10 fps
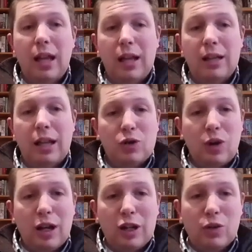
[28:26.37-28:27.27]
and
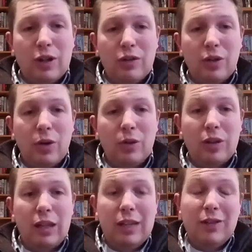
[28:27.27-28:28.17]
try and address
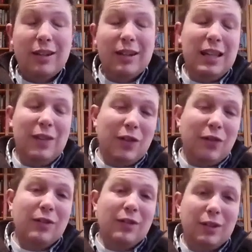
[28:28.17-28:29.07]
those, even
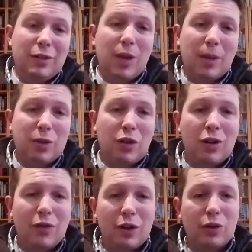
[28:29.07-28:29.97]
if sometimes it's
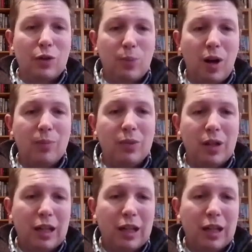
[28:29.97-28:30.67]
hard to fix those problems.